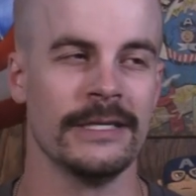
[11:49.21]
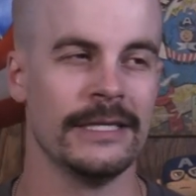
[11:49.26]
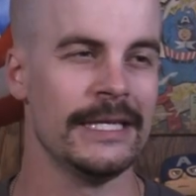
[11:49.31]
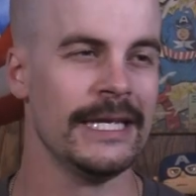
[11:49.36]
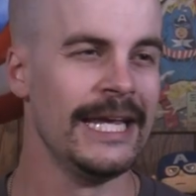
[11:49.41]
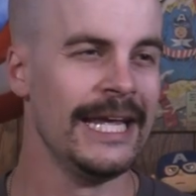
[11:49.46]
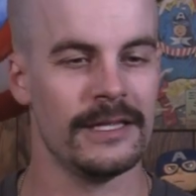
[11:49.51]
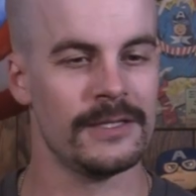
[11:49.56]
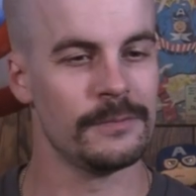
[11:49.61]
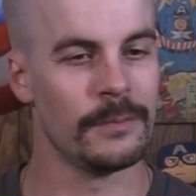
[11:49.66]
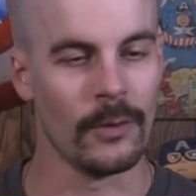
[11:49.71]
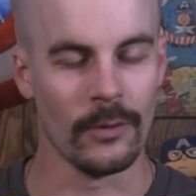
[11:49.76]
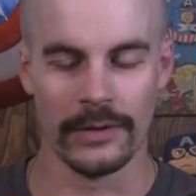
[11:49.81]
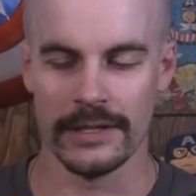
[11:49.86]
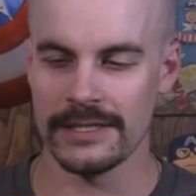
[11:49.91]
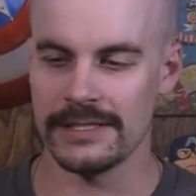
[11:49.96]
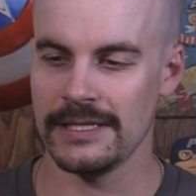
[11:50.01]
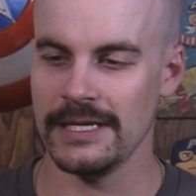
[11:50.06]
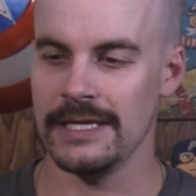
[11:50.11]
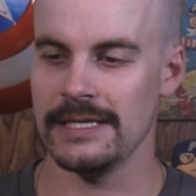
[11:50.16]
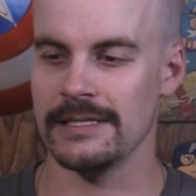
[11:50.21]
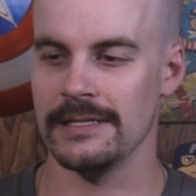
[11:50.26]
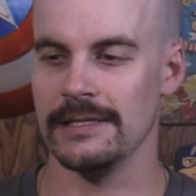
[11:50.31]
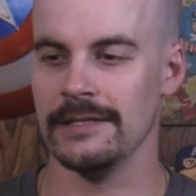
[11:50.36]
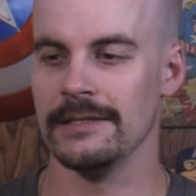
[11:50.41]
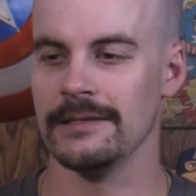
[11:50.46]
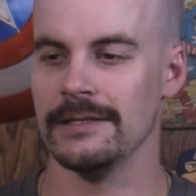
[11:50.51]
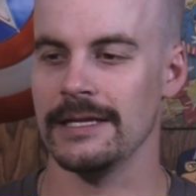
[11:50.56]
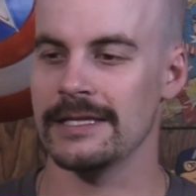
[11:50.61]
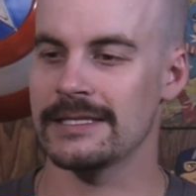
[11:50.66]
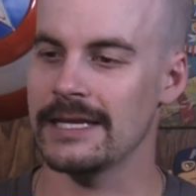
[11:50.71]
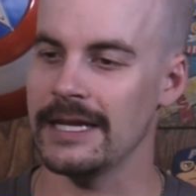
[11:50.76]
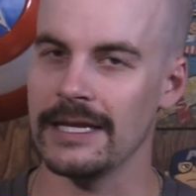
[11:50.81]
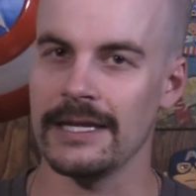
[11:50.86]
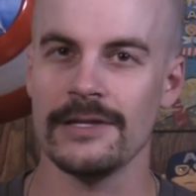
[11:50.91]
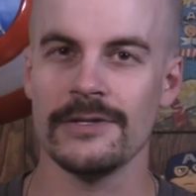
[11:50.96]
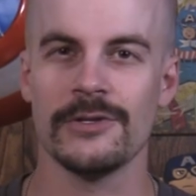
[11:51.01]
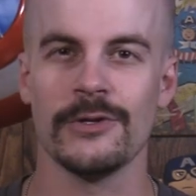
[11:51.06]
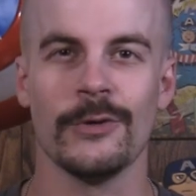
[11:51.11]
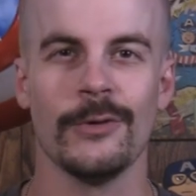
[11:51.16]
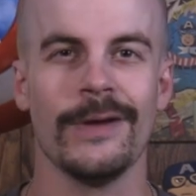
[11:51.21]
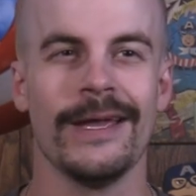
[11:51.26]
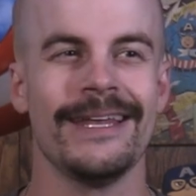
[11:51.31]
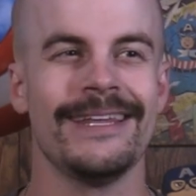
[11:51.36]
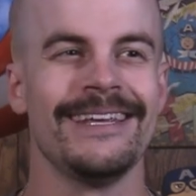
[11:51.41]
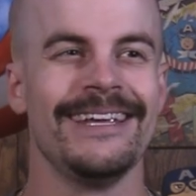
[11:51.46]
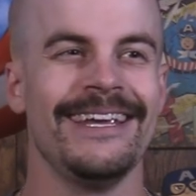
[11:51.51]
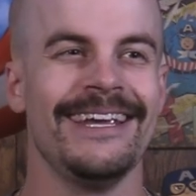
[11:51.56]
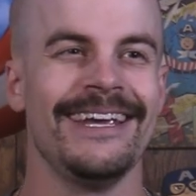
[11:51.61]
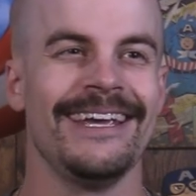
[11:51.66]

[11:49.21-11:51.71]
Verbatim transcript: And it's bowling season, let's get into it,